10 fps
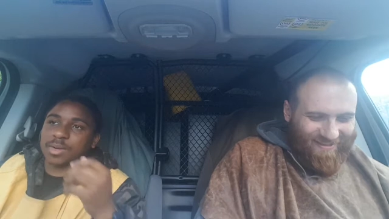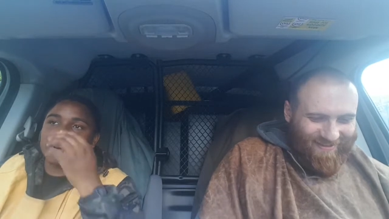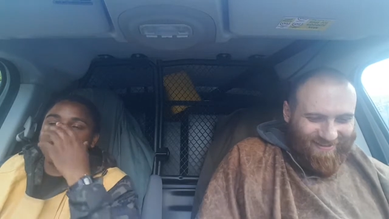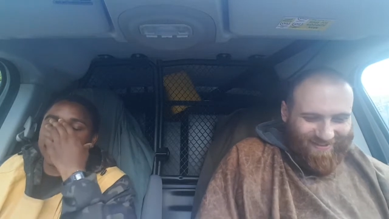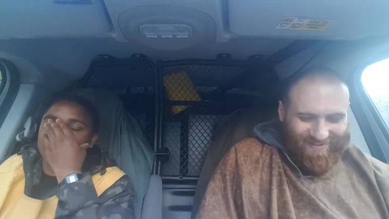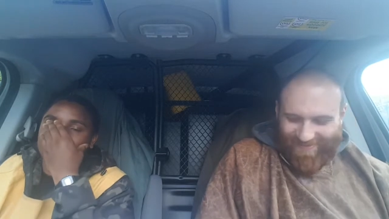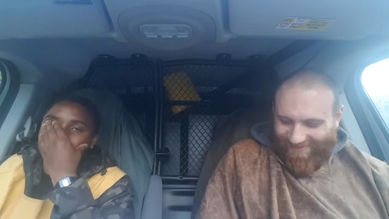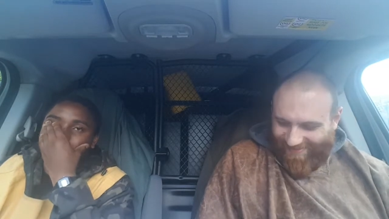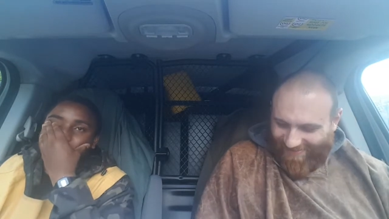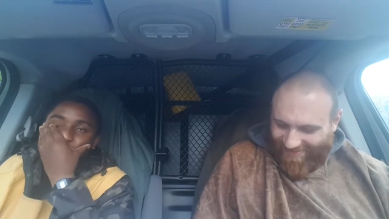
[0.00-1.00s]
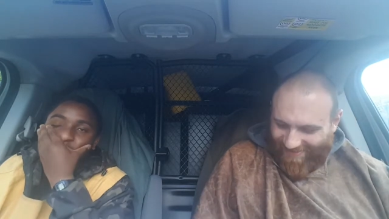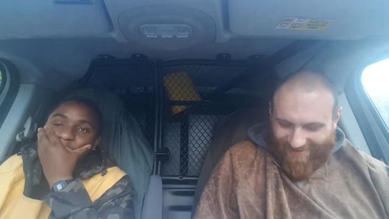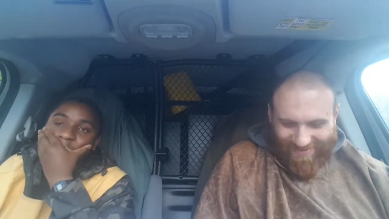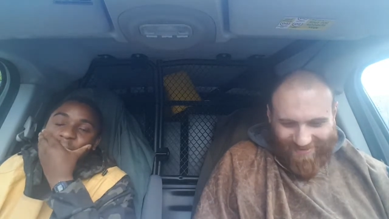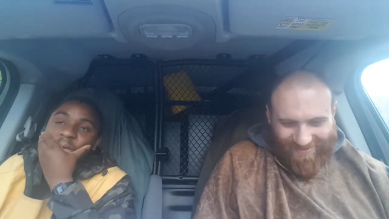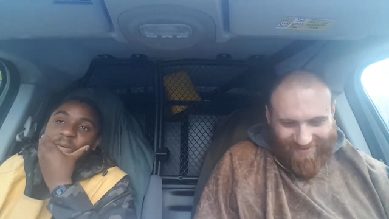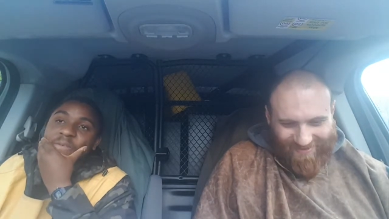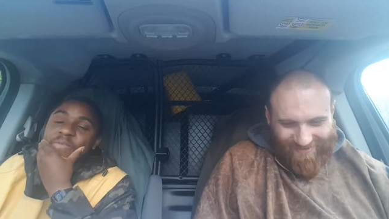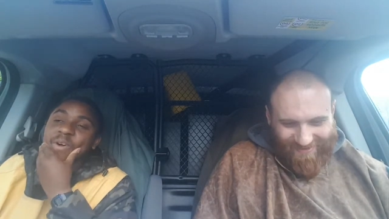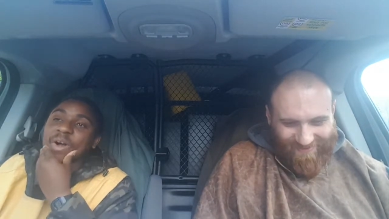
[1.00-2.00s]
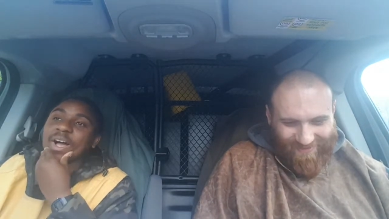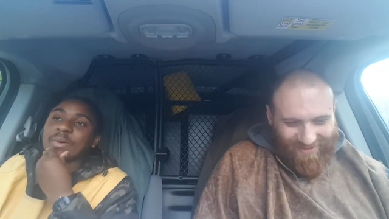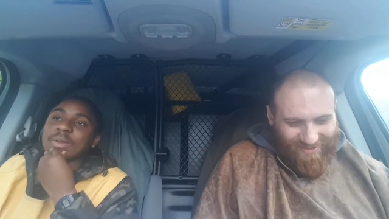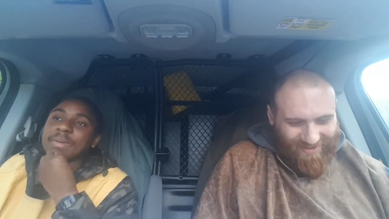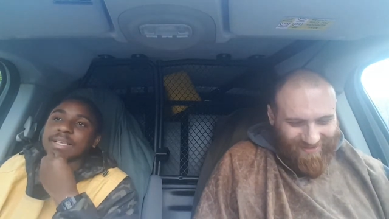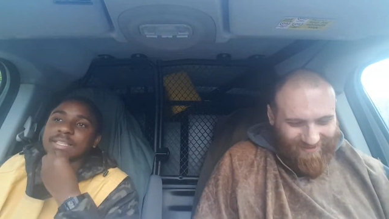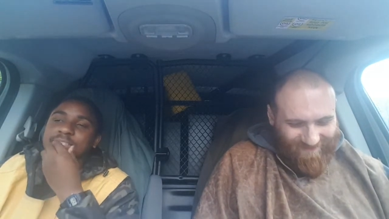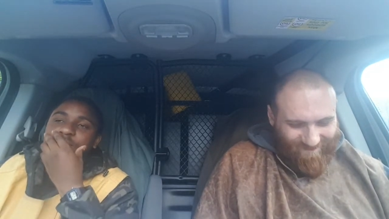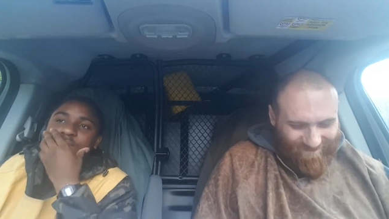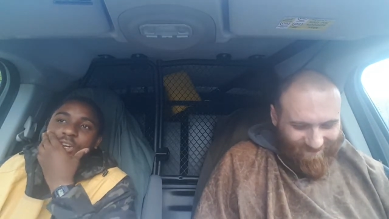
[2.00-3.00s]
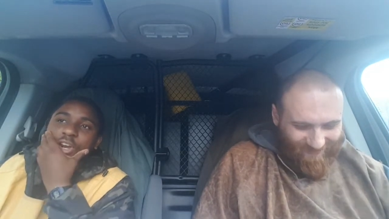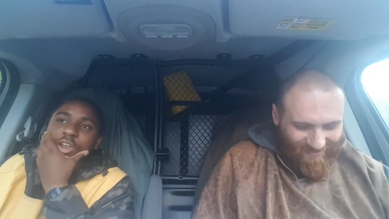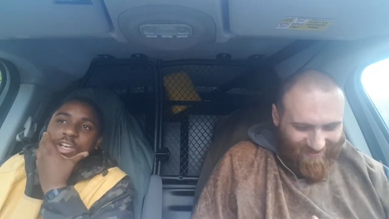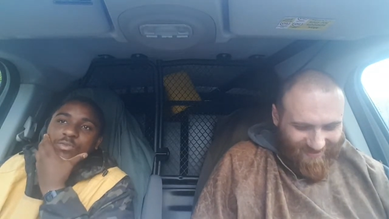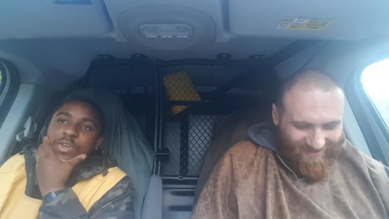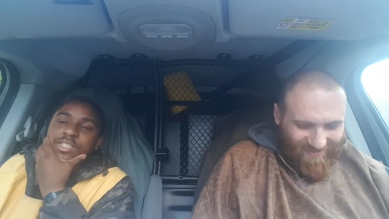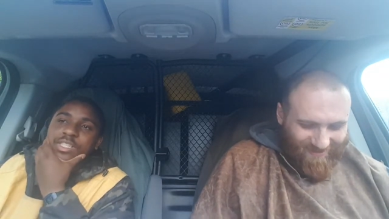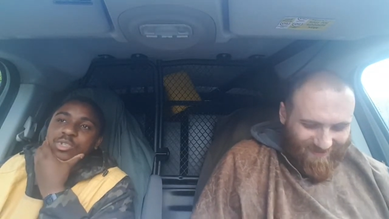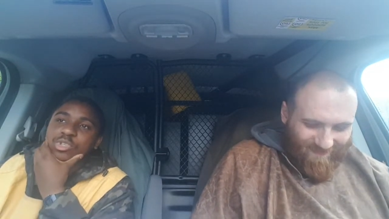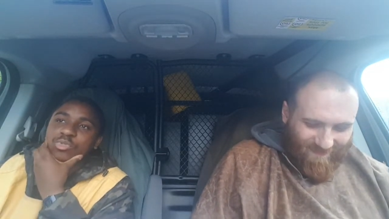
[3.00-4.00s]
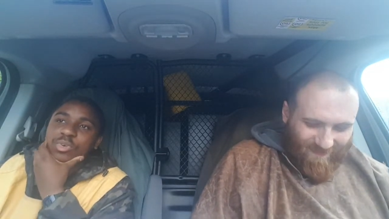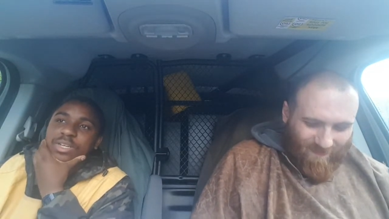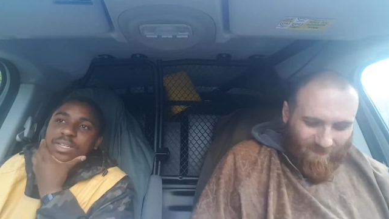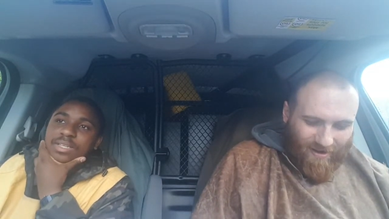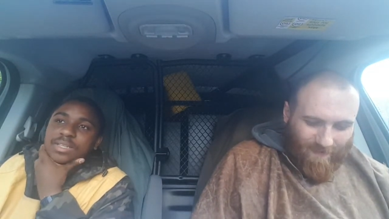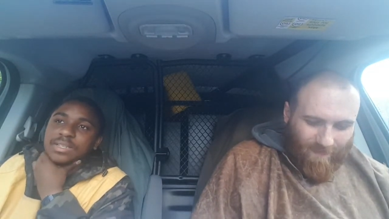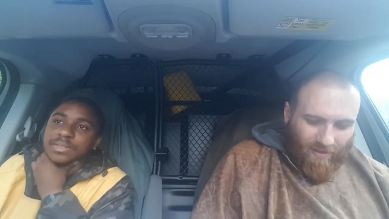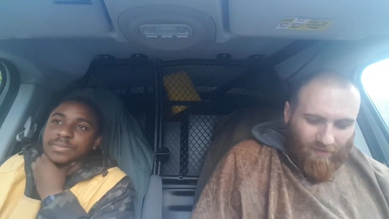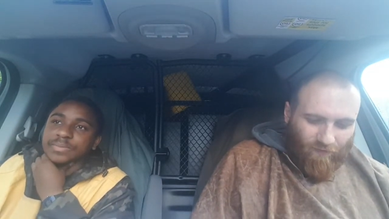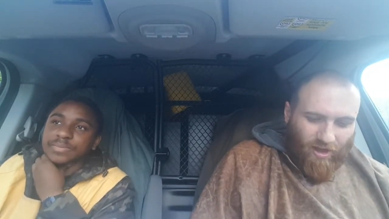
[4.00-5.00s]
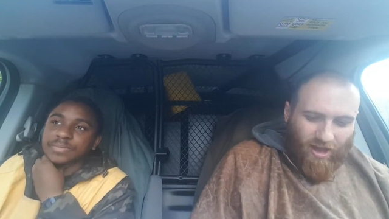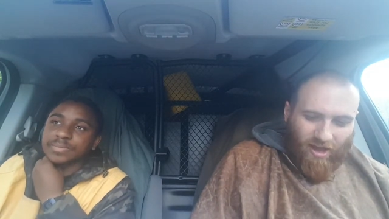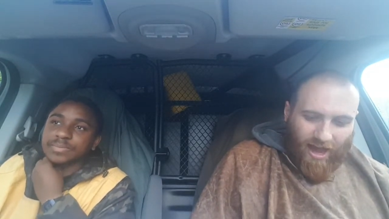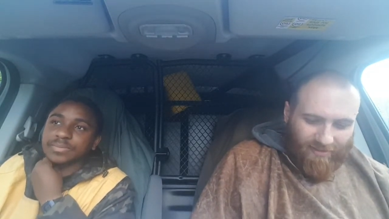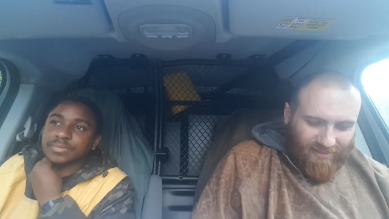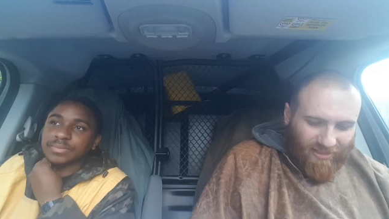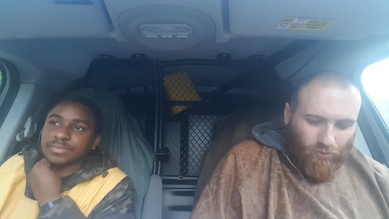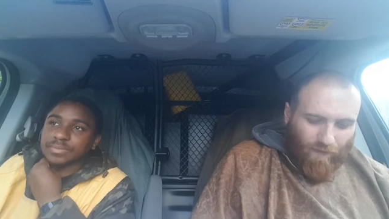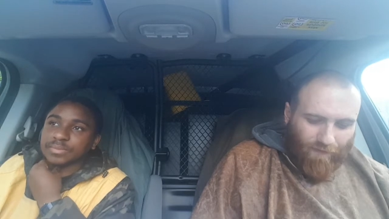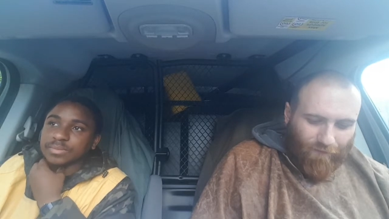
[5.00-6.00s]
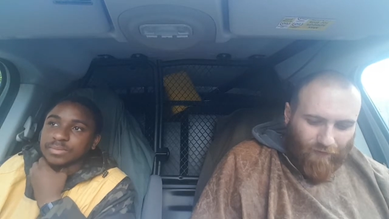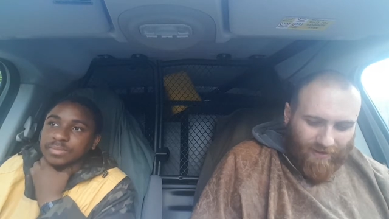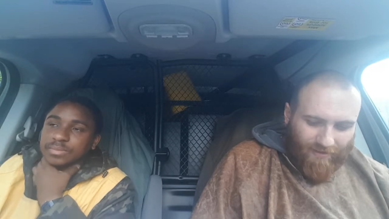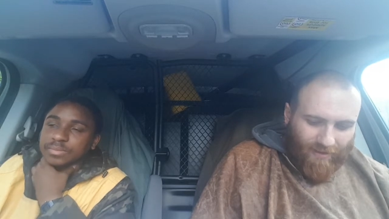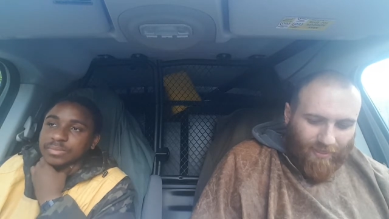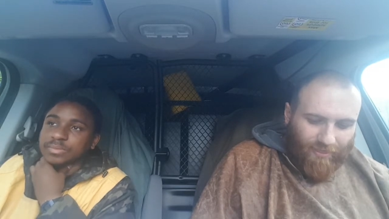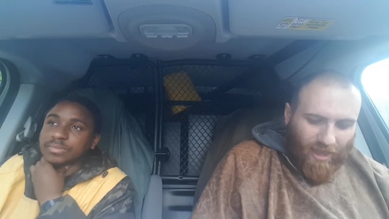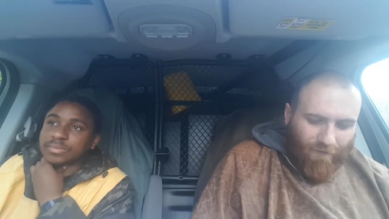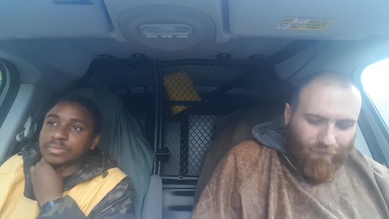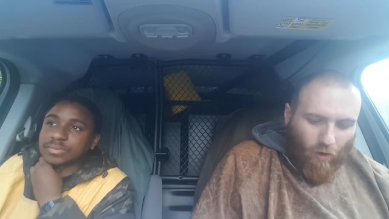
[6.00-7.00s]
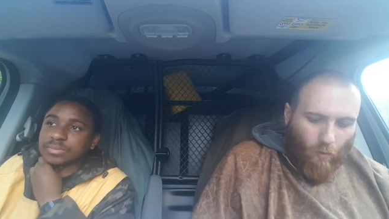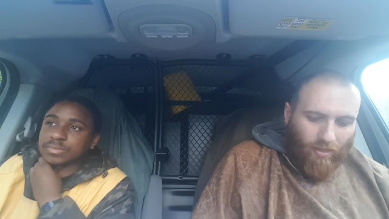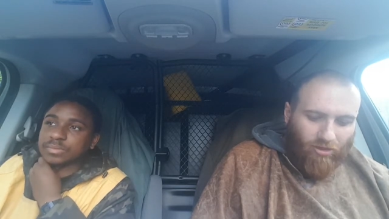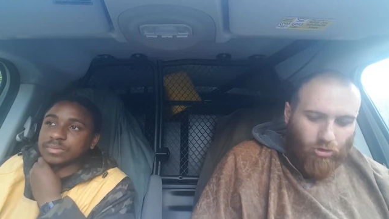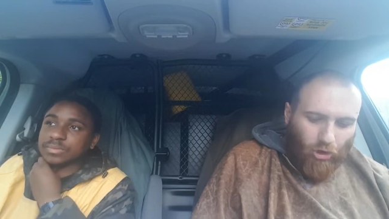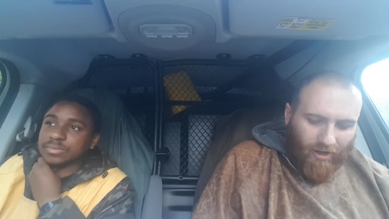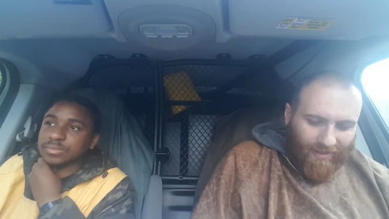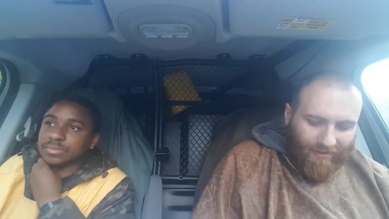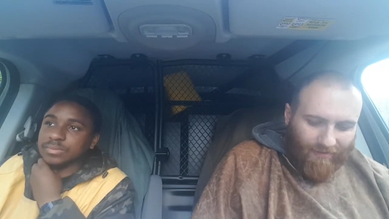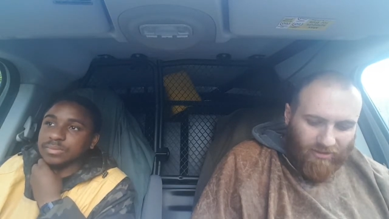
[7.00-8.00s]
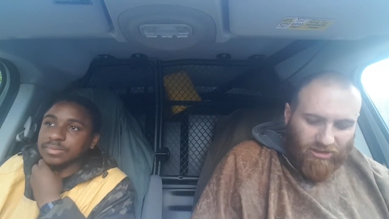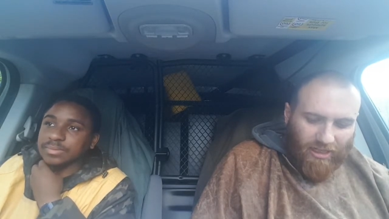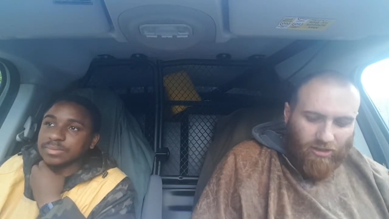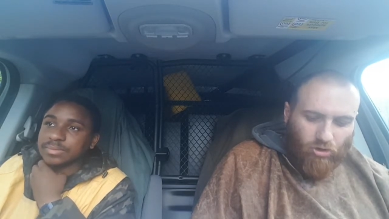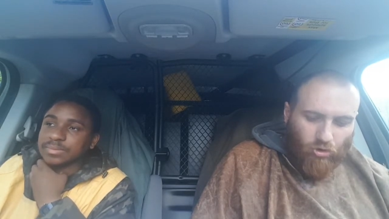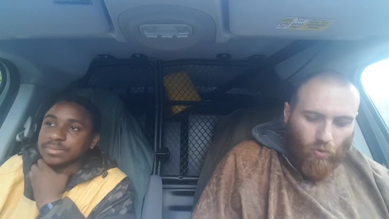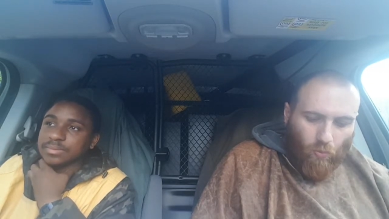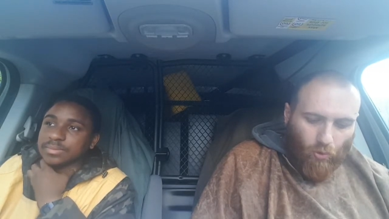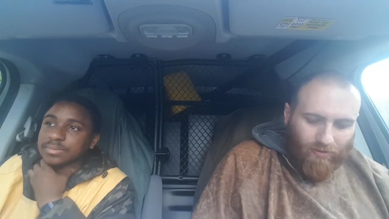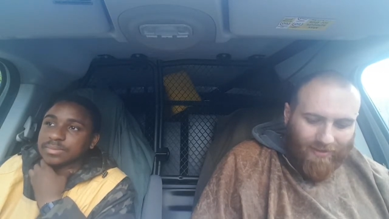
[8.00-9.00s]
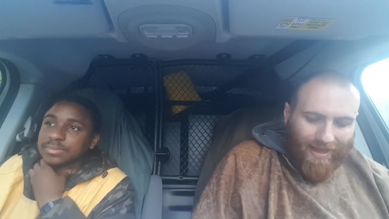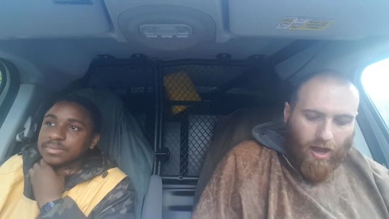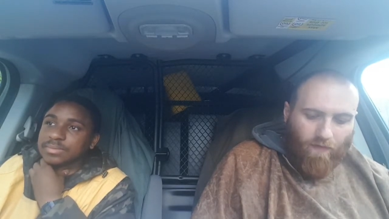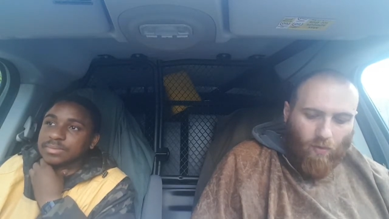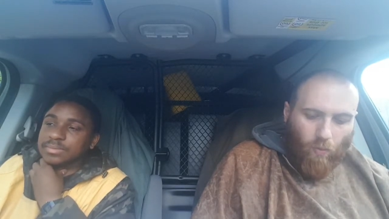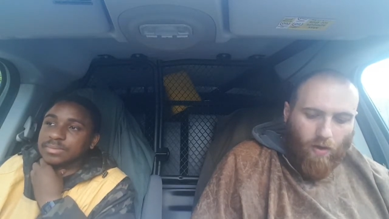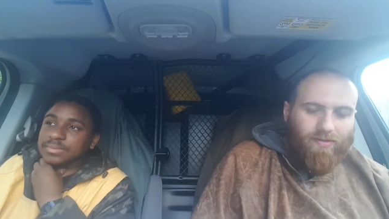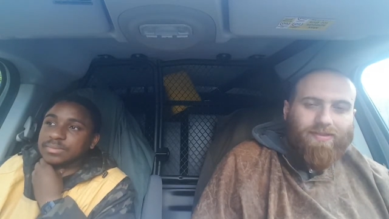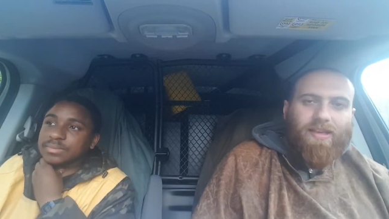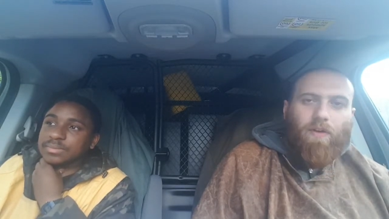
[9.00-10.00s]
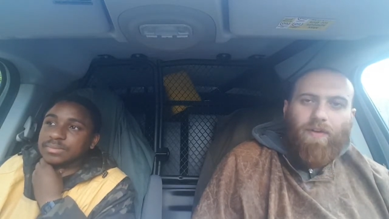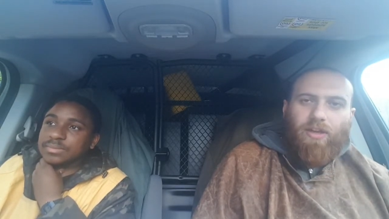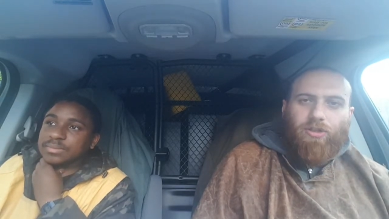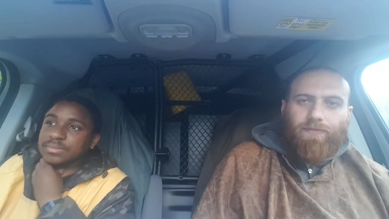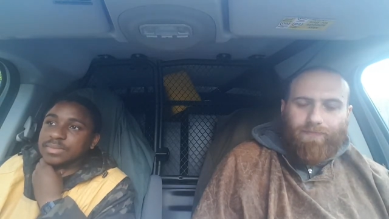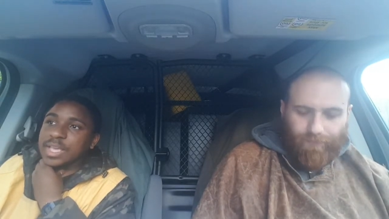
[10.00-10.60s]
Speaker 1: yes, I want to make a point. Go on, All right, I want to make the you know the last verse that you just read. Right.
Speaker 2: The Isaiah 12 and 3. Mm? Therefore with joy shall you draw water out of the wells of salvation.